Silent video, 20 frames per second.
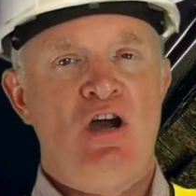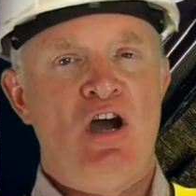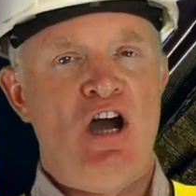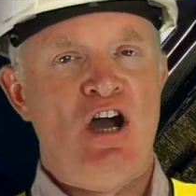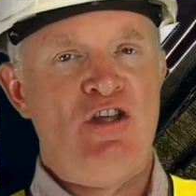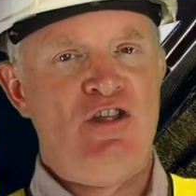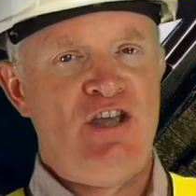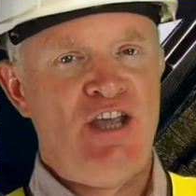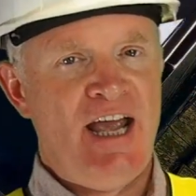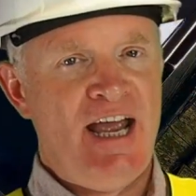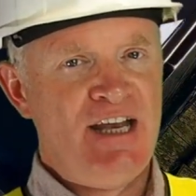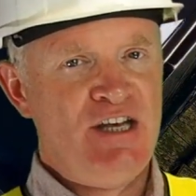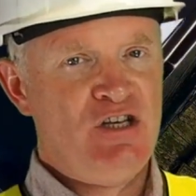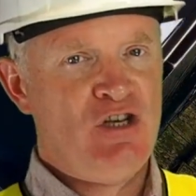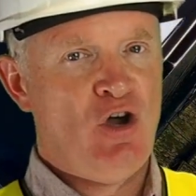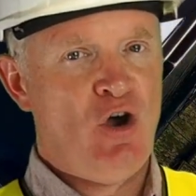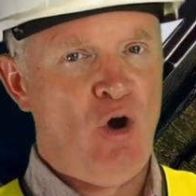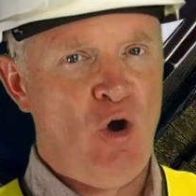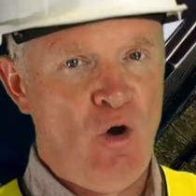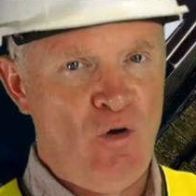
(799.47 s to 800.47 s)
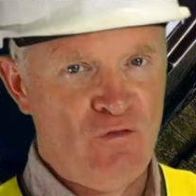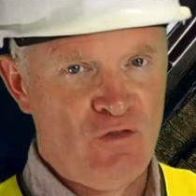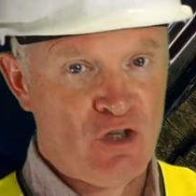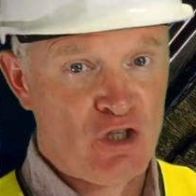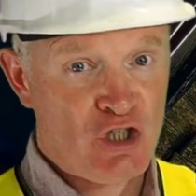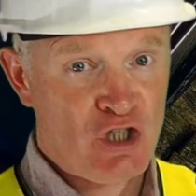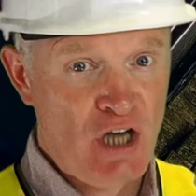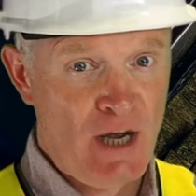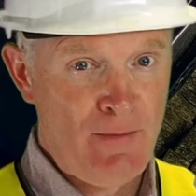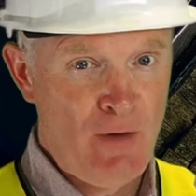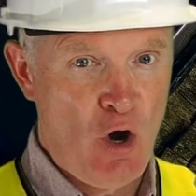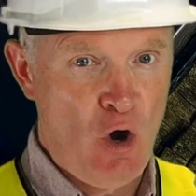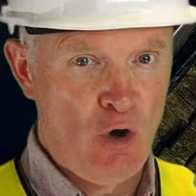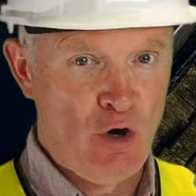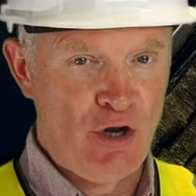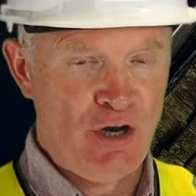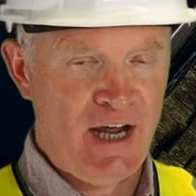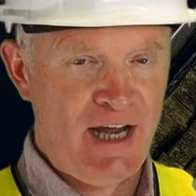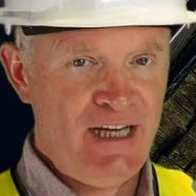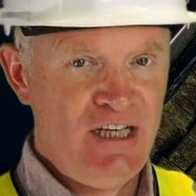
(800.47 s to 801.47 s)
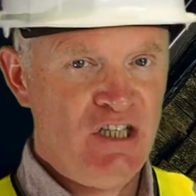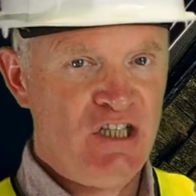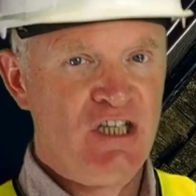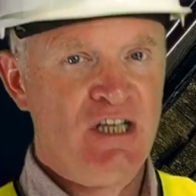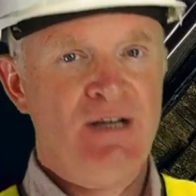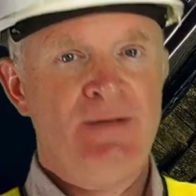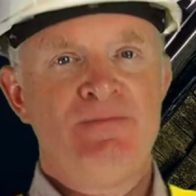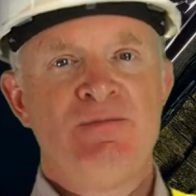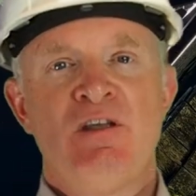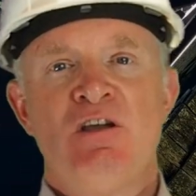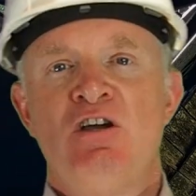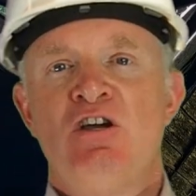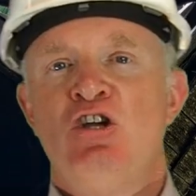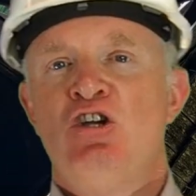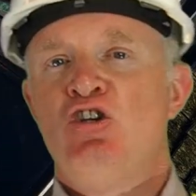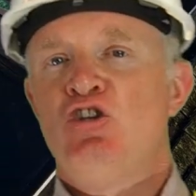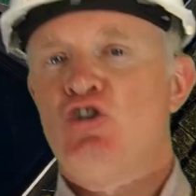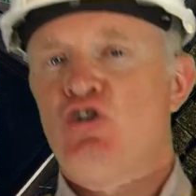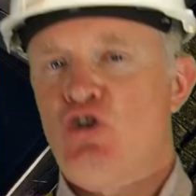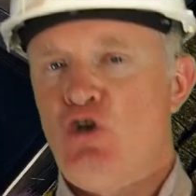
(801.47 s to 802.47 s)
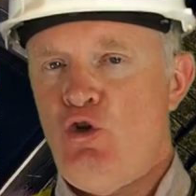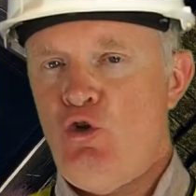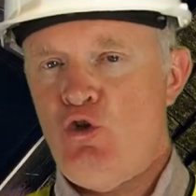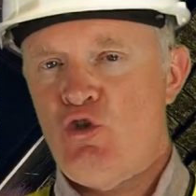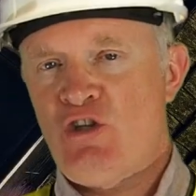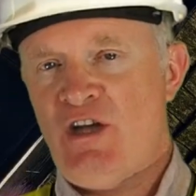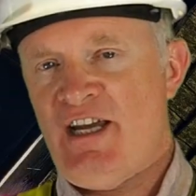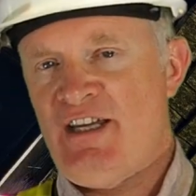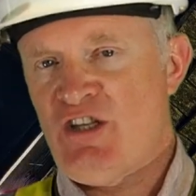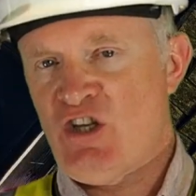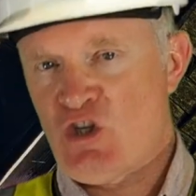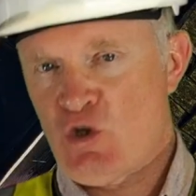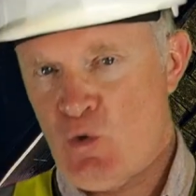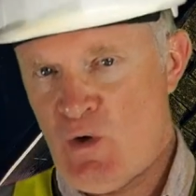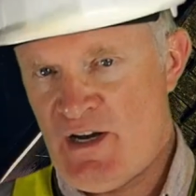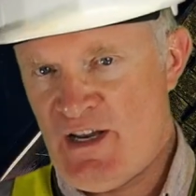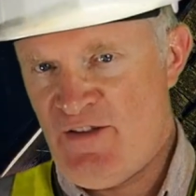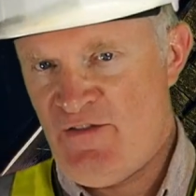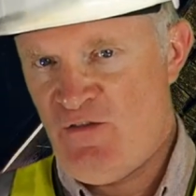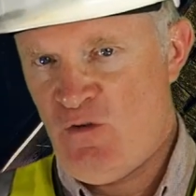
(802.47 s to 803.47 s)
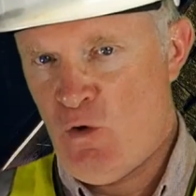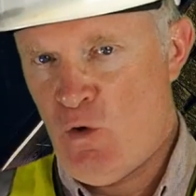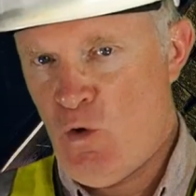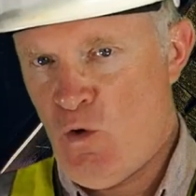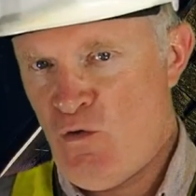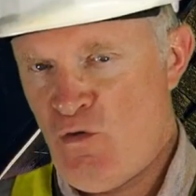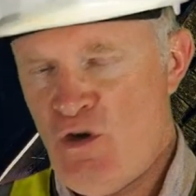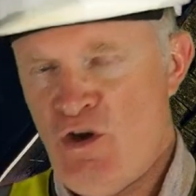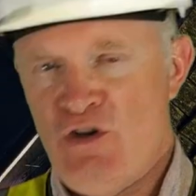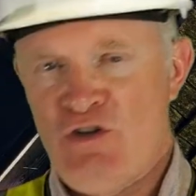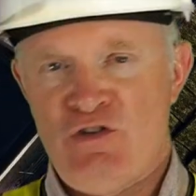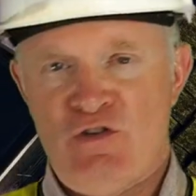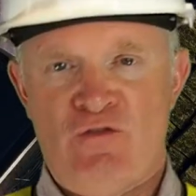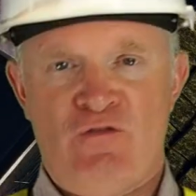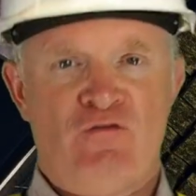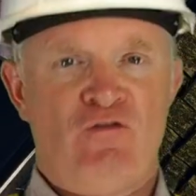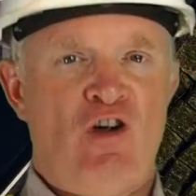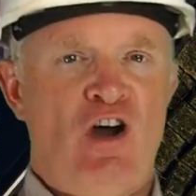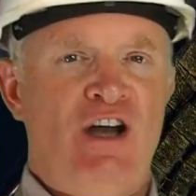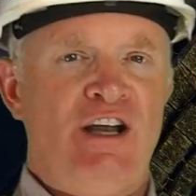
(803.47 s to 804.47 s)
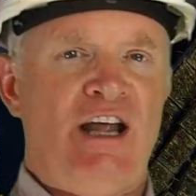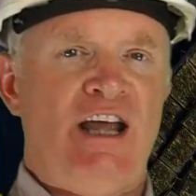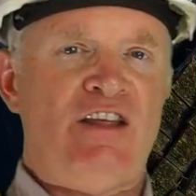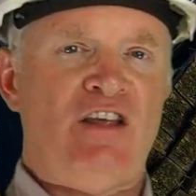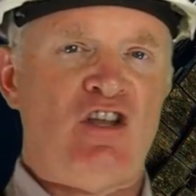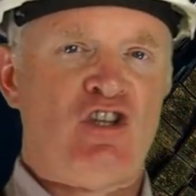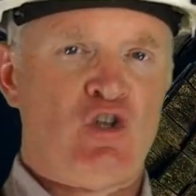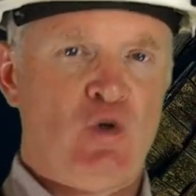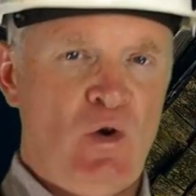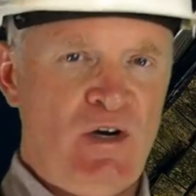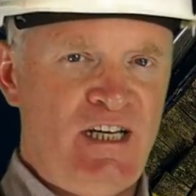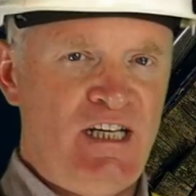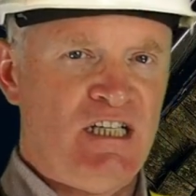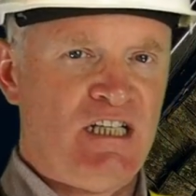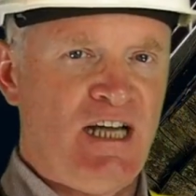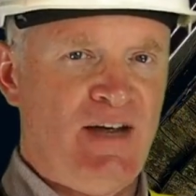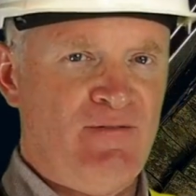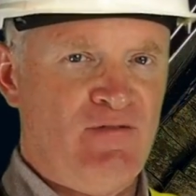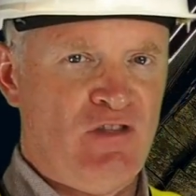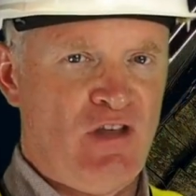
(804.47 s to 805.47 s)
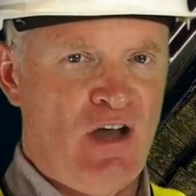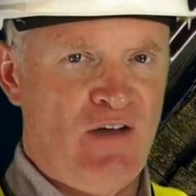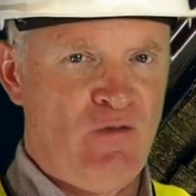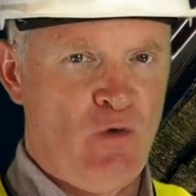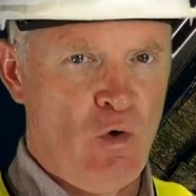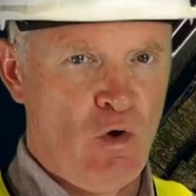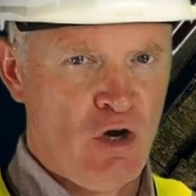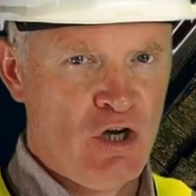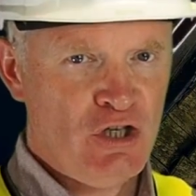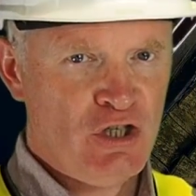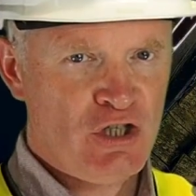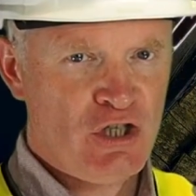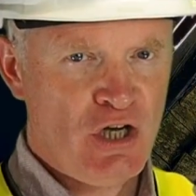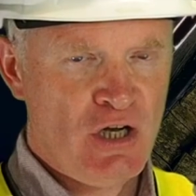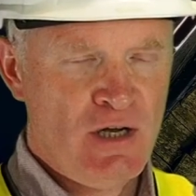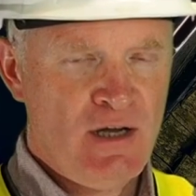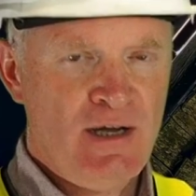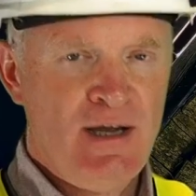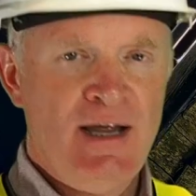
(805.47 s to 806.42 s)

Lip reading: at the end of the summer holidays, Tuesday the 24th to Friday the 27th of August.